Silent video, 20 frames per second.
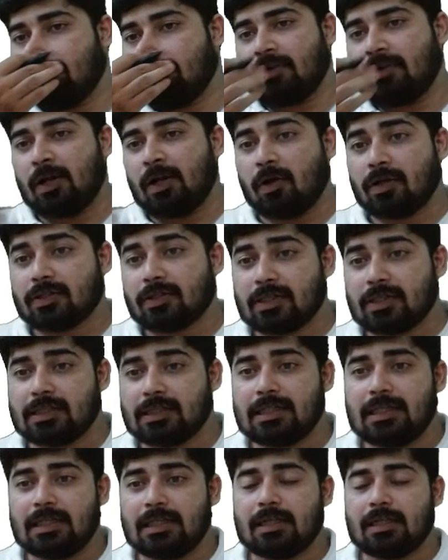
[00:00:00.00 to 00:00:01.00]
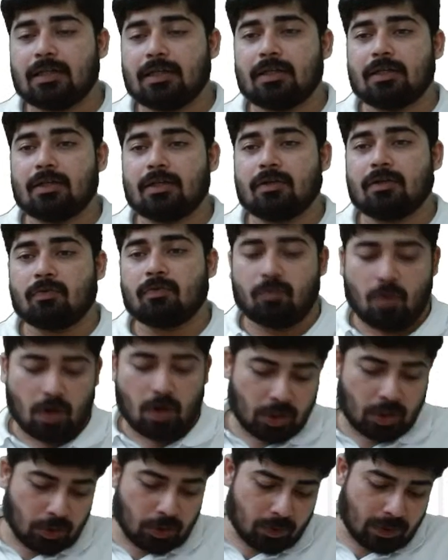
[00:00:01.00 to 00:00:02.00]
velocity,
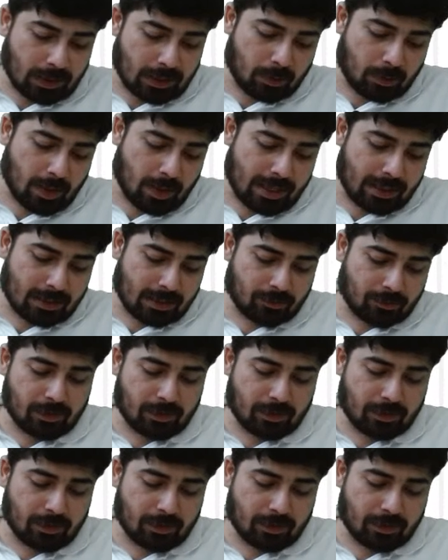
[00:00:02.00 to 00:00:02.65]
what do you require?